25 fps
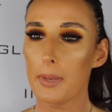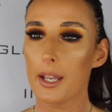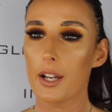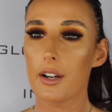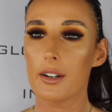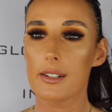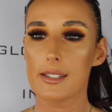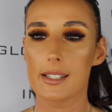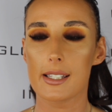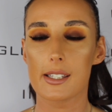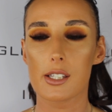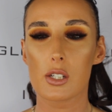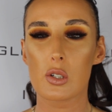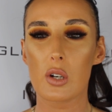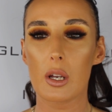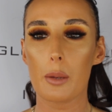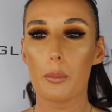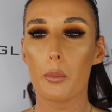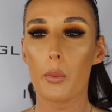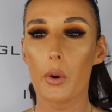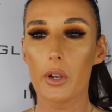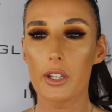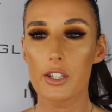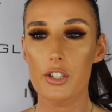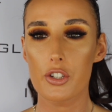because it's quite
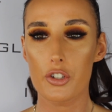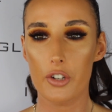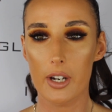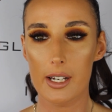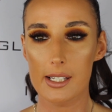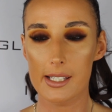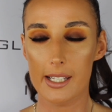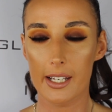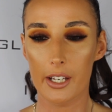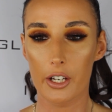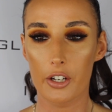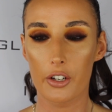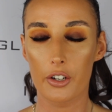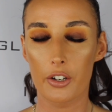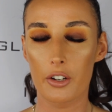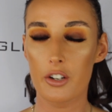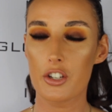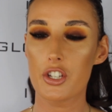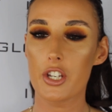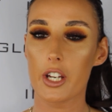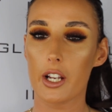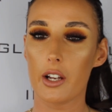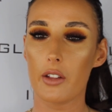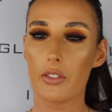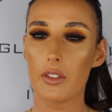moisturizing and
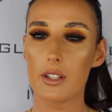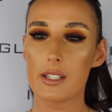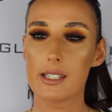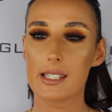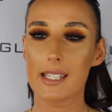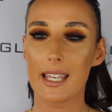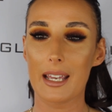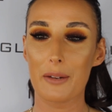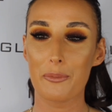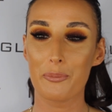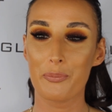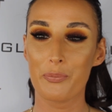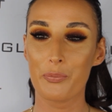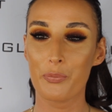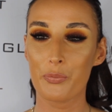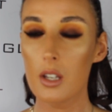nourishing on the skin.